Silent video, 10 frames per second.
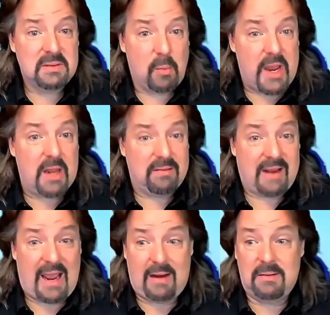It
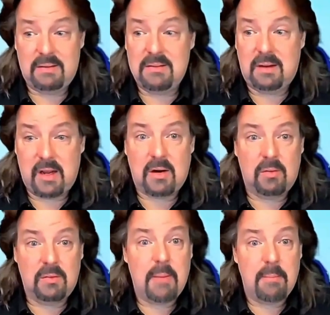and you
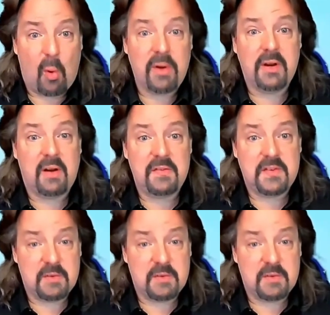know, important enough to,